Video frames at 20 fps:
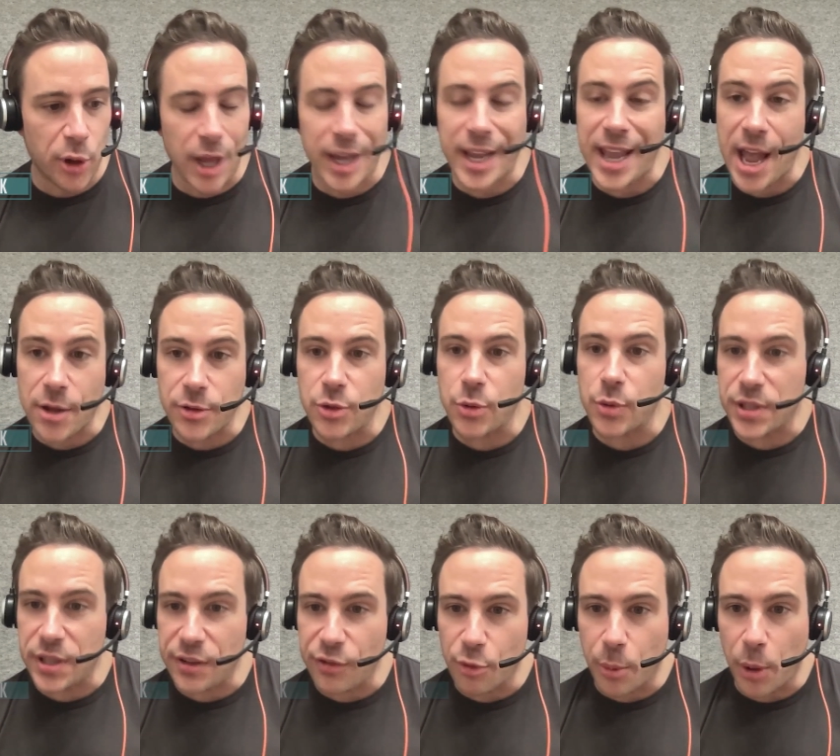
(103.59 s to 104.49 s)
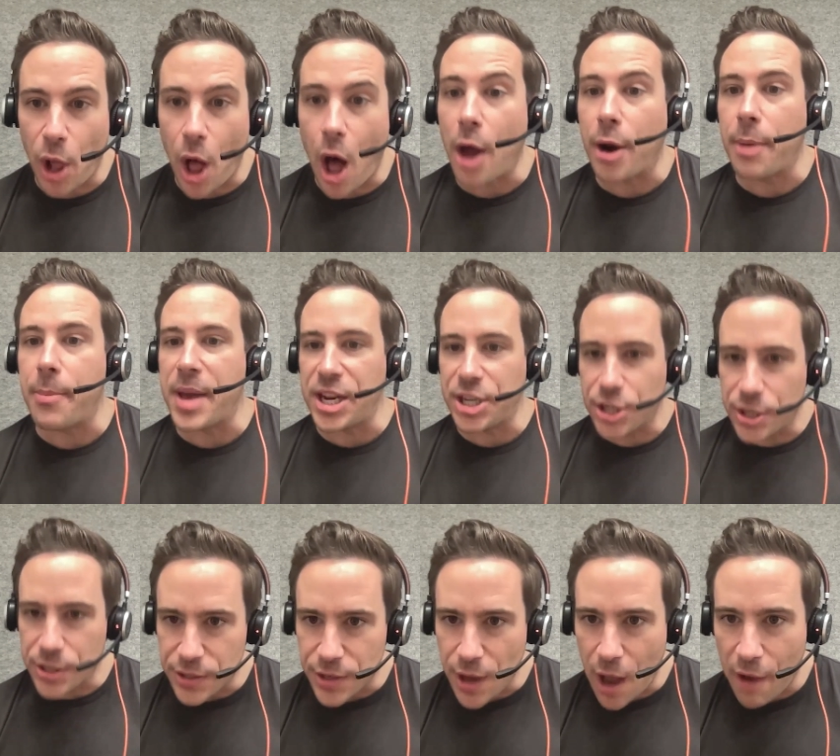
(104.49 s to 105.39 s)
accounts receivable automation
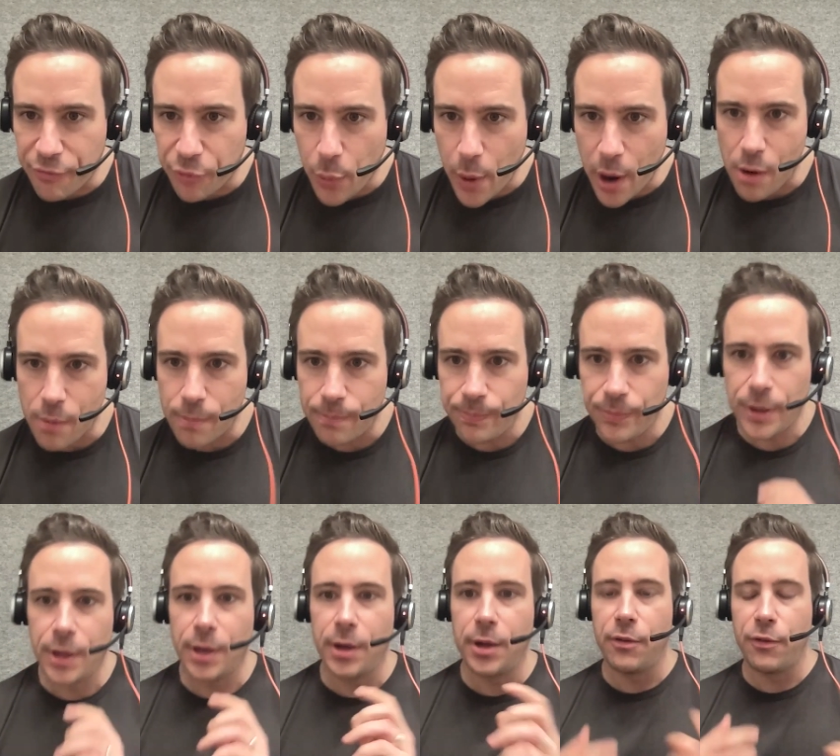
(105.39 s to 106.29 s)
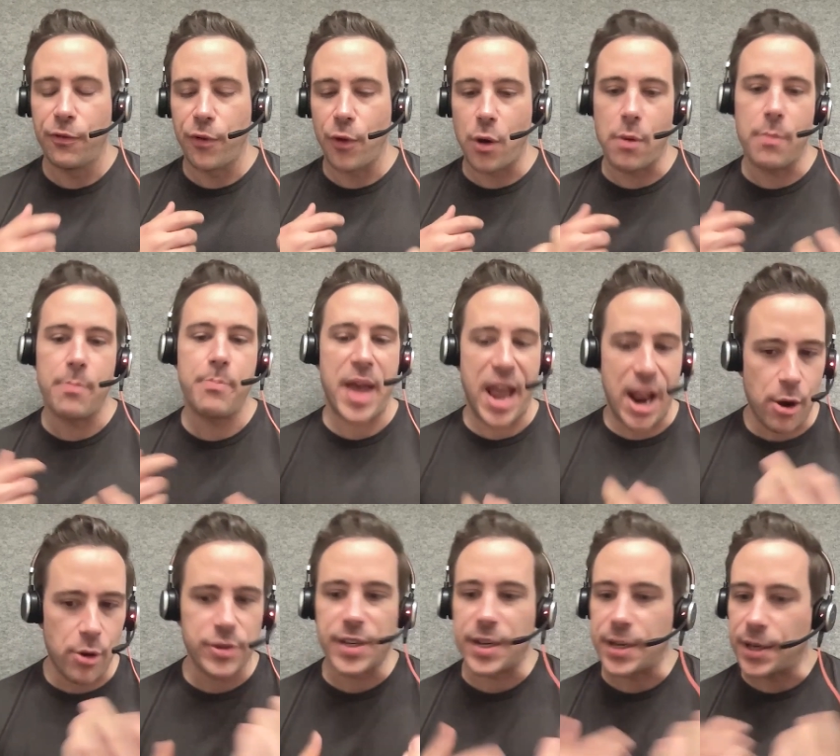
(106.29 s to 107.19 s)
software for
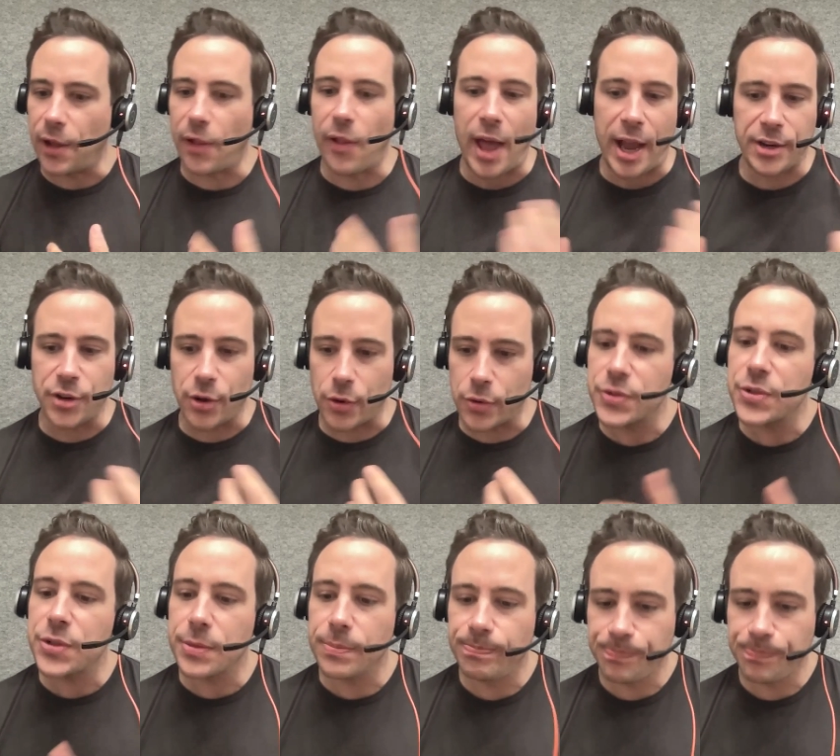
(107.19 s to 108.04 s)
payers and collectors.